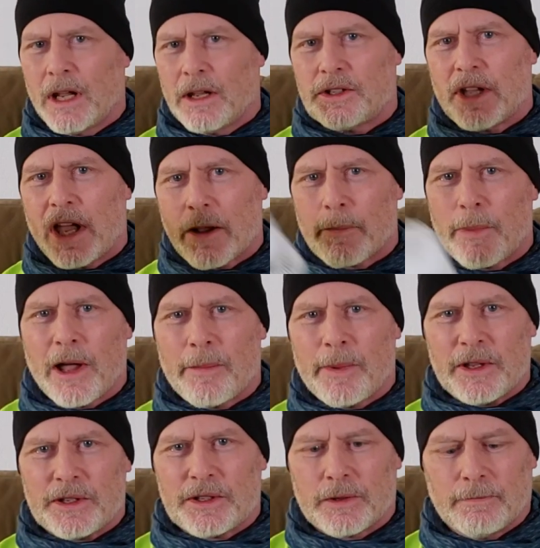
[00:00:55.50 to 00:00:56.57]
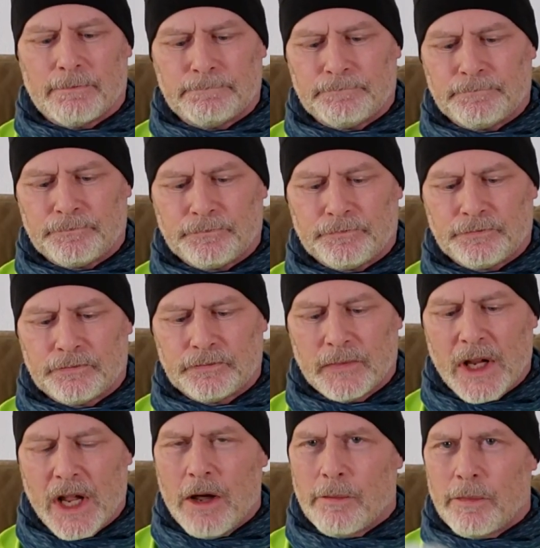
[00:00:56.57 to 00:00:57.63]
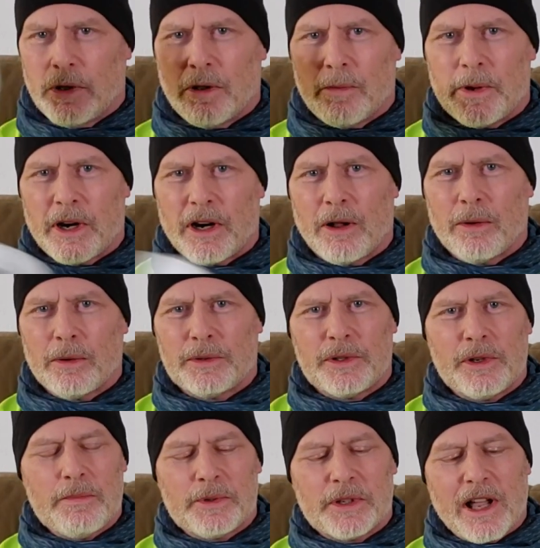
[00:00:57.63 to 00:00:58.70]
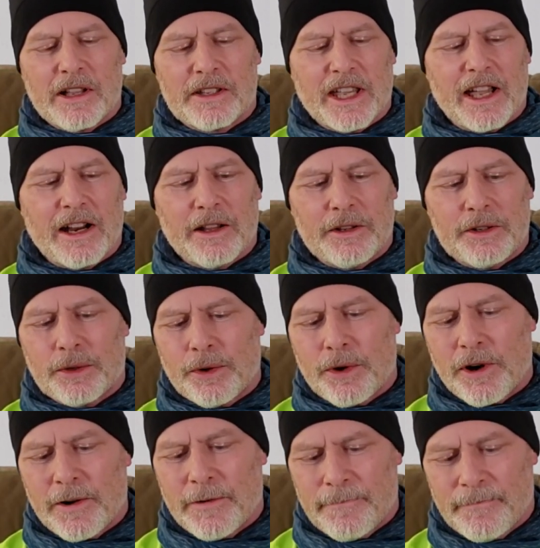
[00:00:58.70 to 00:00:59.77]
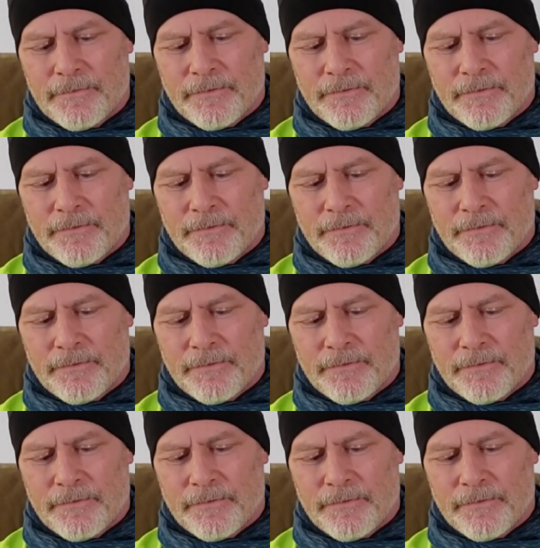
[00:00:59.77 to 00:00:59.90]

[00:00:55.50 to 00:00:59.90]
Sock puppets. Pull a pair of old tube socks out of the drawer.